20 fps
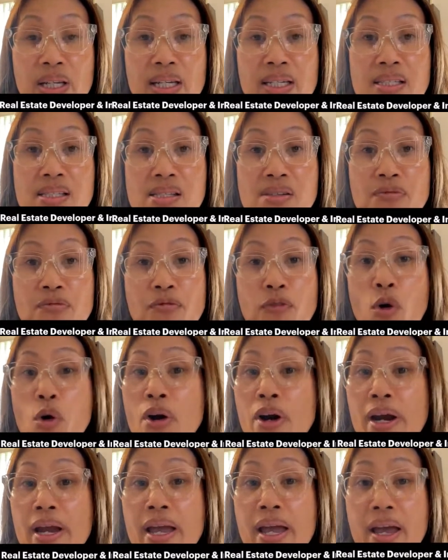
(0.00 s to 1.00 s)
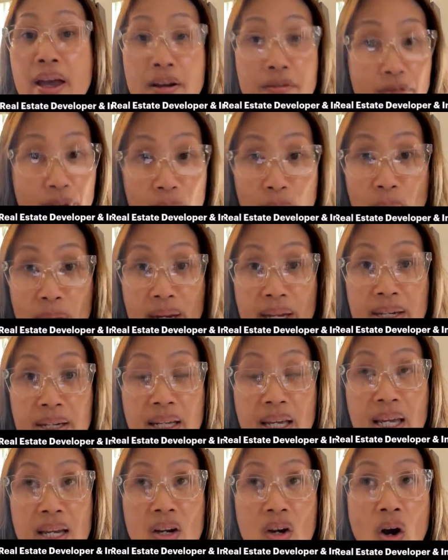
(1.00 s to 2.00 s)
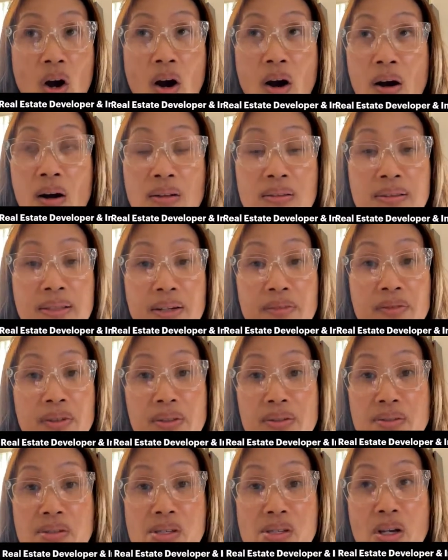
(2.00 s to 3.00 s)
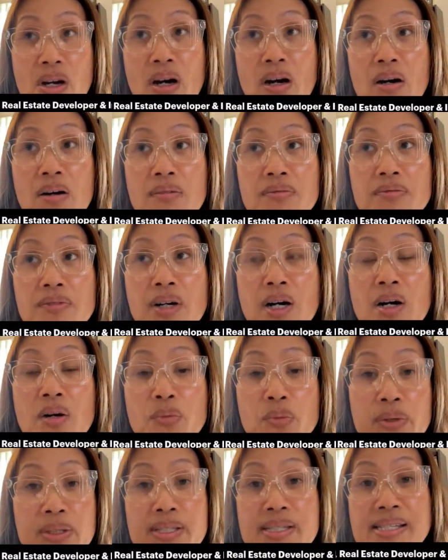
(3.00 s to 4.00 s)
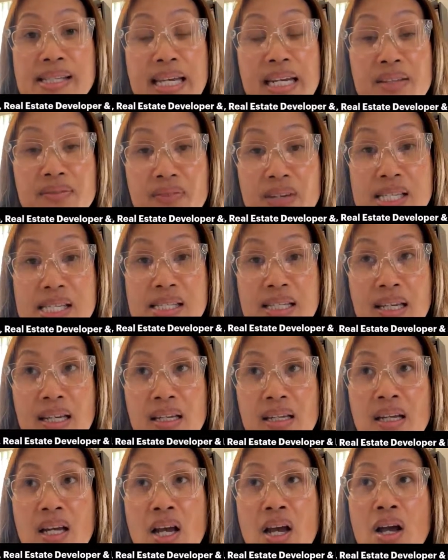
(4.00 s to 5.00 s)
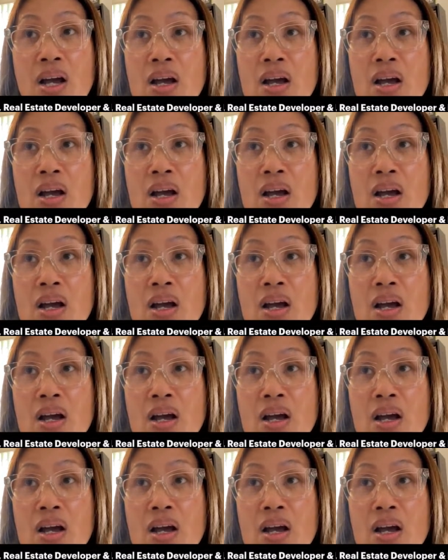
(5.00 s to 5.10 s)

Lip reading: It's for everyone in all levels of real estate investing.